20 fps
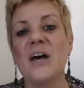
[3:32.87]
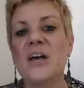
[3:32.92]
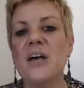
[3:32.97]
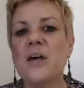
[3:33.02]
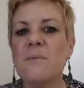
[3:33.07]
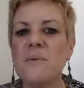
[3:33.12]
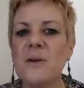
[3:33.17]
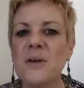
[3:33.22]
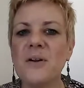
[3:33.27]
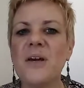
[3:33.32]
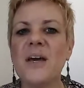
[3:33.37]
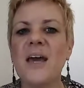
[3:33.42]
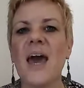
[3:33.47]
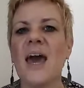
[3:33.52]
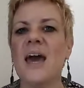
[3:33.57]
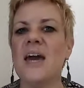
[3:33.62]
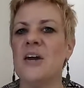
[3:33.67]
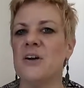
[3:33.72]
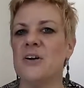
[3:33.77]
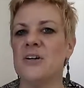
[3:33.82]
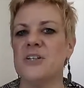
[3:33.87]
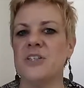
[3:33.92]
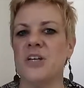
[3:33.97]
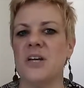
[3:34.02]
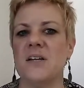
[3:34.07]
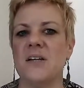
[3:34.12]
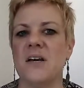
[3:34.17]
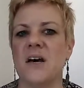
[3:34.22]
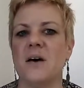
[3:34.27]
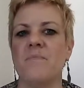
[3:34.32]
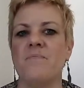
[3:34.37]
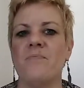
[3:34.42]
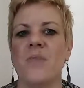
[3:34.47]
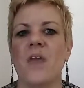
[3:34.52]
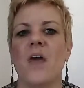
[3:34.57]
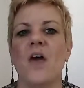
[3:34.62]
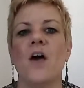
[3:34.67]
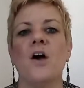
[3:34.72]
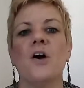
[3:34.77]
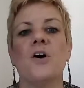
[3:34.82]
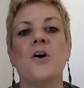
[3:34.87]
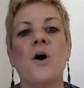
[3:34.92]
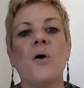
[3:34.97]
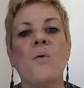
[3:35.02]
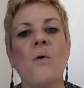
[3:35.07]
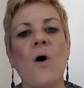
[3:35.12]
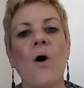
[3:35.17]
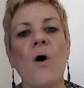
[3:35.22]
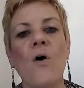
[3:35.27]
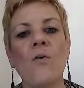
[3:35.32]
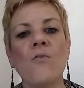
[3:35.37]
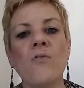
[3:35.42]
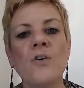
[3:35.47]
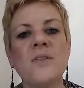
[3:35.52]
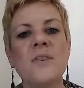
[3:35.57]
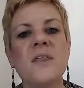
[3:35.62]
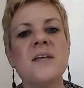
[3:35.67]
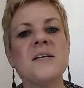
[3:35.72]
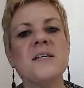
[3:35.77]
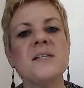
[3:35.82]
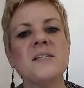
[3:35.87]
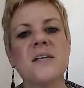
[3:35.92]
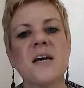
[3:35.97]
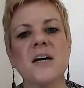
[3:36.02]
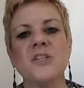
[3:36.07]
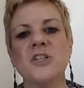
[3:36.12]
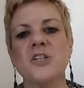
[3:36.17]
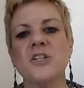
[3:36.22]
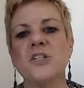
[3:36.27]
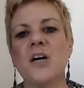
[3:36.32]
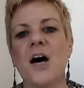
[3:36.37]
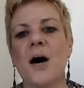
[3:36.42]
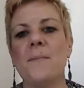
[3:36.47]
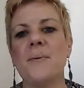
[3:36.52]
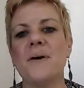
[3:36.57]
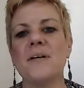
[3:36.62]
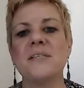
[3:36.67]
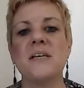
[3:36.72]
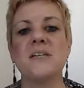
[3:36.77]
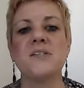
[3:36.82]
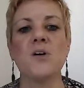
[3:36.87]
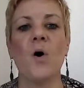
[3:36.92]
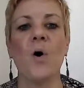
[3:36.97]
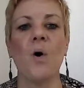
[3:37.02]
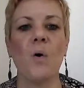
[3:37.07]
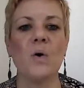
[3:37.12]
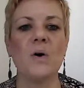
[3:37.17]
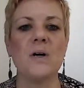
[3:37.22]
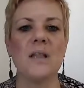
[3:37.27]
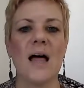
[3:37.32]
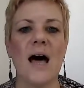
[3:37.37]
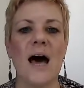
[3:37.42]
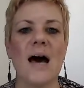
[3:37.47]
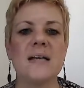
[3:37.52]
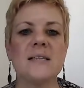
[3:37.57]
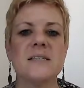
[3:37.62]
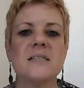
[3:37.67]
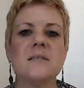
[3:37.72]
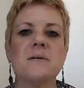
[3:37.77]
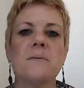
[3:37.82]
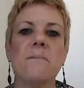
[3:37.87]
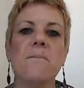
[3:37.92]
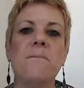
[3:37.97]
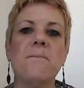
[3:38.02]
Communicate your agenda. Go over the discussion topics as a whole class.